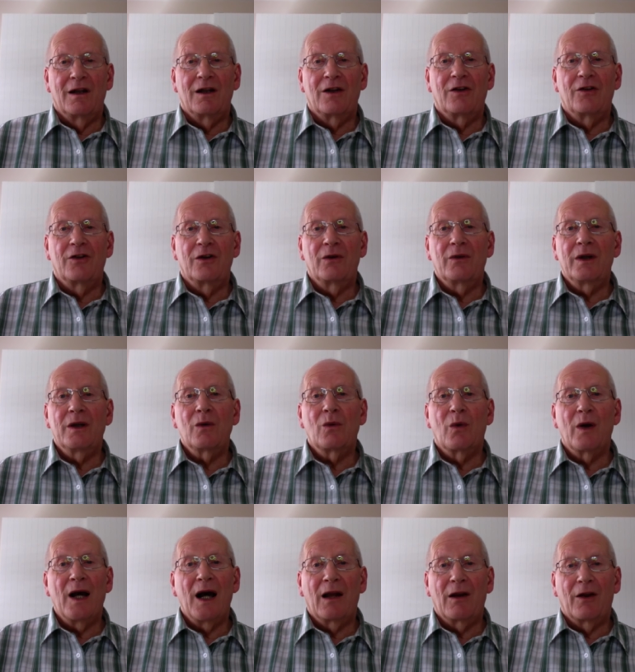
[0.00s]
Doing
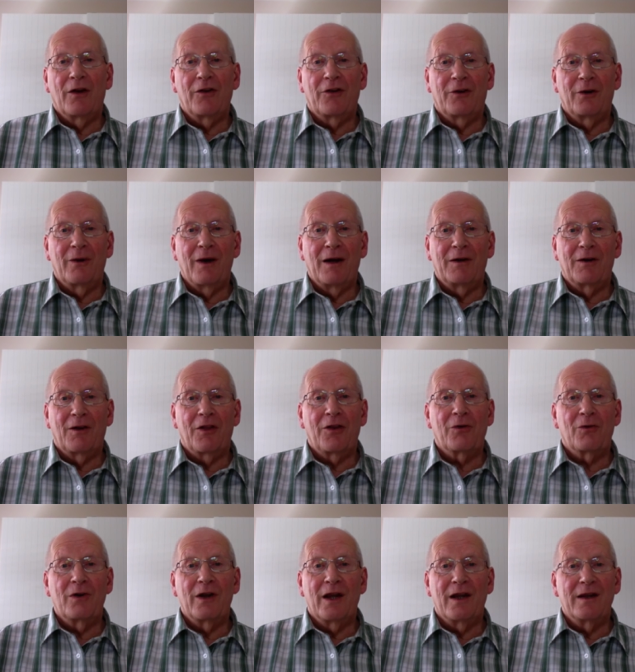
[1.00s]
well on two out of
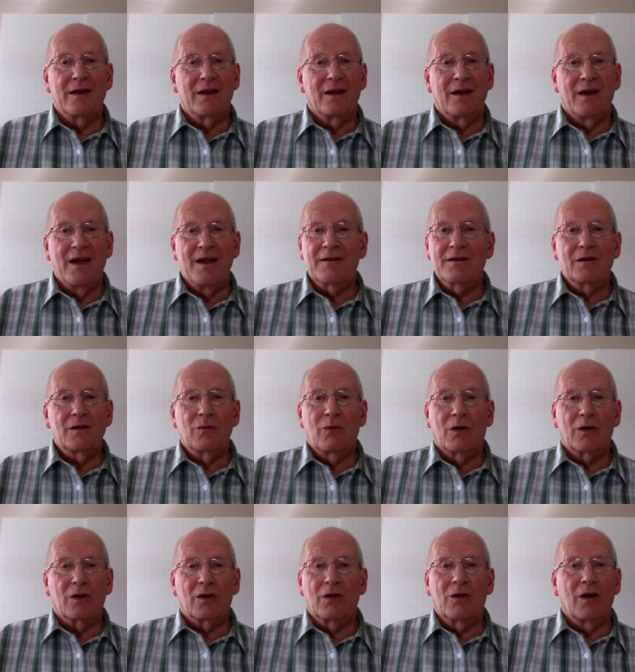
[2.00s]
three isn't
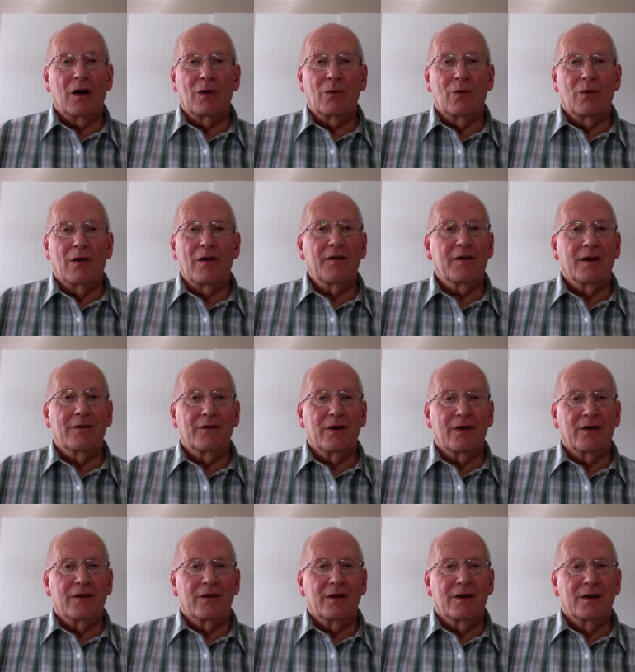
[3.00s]
what God wants of
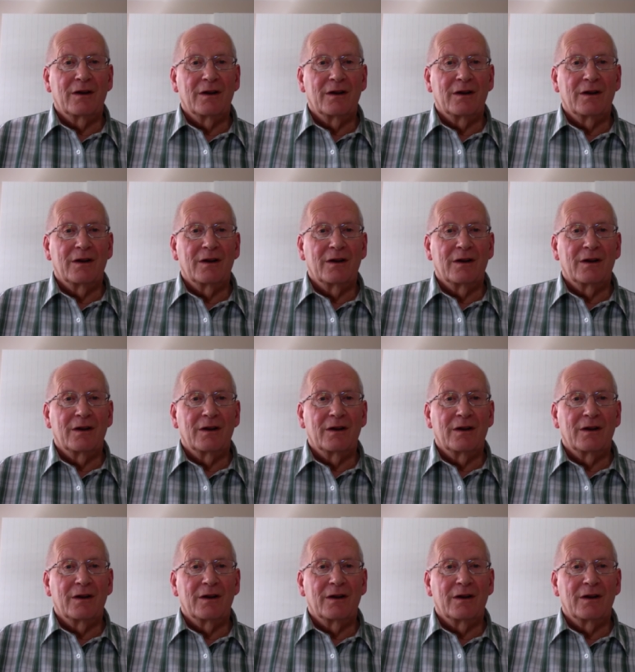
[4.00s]
us.